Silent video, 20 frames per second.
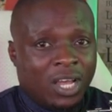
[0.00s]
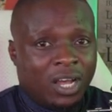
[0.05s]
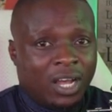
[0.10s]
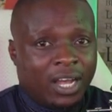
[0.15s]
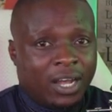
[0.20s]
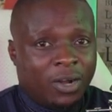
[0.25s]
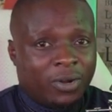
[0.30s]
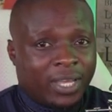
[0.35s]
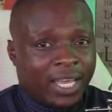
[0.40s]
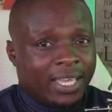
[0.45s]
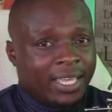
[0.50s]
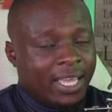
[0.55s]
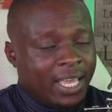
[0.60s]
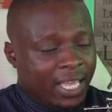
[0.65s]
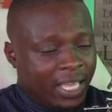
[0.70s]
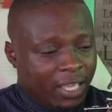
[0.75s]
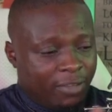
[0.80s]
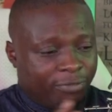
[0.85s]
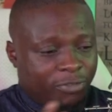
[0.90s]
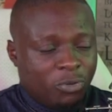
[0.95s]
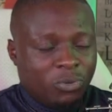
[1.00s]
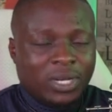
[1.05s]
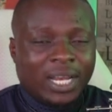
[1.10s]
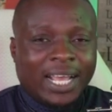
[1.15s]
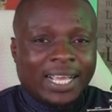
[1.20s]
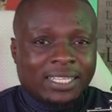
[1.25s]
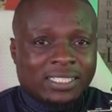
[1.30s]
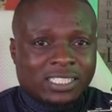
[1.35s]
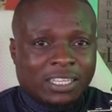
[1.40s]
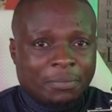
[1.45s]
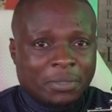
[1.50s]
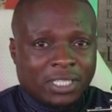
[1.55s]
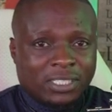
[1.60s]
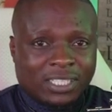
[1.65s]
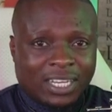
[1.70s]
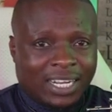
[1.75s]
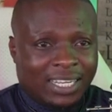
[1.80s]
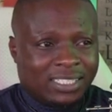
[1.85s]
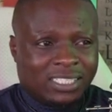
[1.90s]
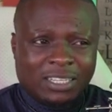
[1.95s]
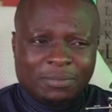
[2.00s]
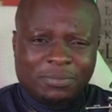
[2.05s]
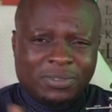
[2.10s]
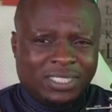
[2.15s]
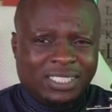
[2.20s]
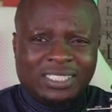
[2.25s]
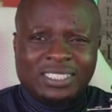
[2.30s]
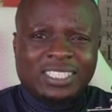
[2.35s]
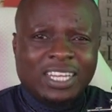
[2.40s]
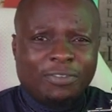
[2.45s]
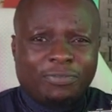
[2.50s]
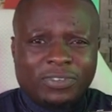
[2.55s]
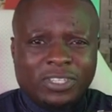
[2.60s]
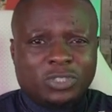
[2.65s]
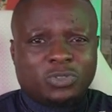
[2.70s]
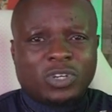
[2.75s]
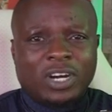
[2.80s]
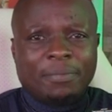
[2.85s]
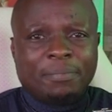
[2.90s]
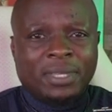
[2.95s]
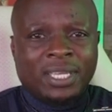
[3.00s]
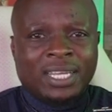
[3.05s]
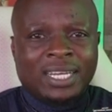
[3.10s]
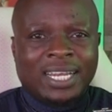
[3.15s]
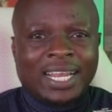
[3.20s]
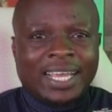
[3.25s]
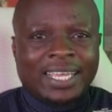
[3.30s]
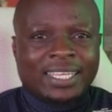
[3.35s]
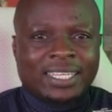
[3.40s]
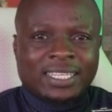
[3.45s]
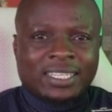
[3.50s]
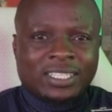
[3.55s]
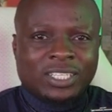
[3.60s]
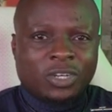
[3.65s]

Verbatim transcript: uh, okay if you like some of this concept definitely drop me a like.